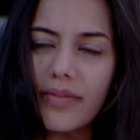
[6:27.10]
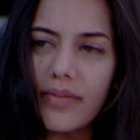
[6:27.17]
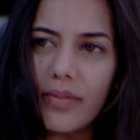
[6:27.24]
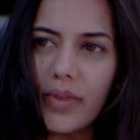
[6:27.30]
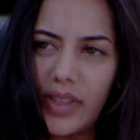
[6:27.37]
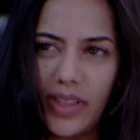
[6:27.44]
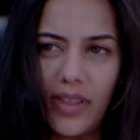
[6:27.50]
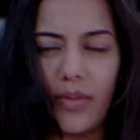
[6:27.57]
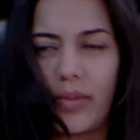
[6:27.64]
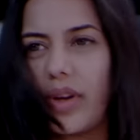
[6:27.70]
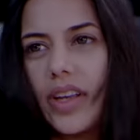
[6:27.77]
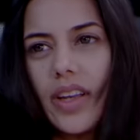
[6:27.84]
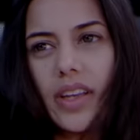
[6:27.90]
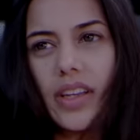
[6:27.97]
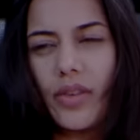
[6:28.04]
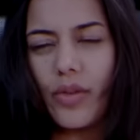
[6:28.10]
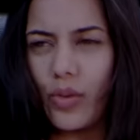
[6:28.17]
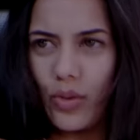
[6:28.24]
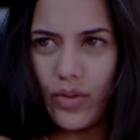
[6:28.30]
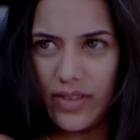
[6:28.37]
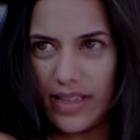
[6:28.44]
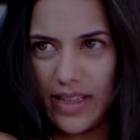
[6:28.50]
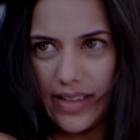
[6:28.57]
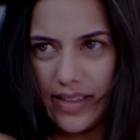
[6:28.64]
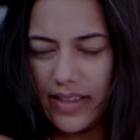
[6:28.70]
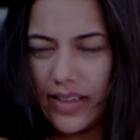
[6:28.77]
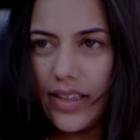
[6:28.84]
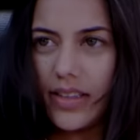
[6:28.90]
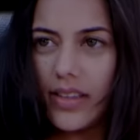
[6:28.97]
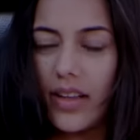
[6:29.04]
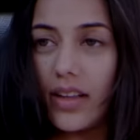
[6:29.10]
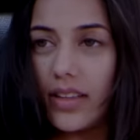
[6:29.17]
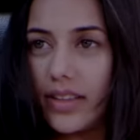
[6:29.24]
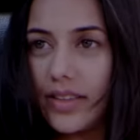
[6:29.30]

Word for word: We didn't break any rules last night, Tala.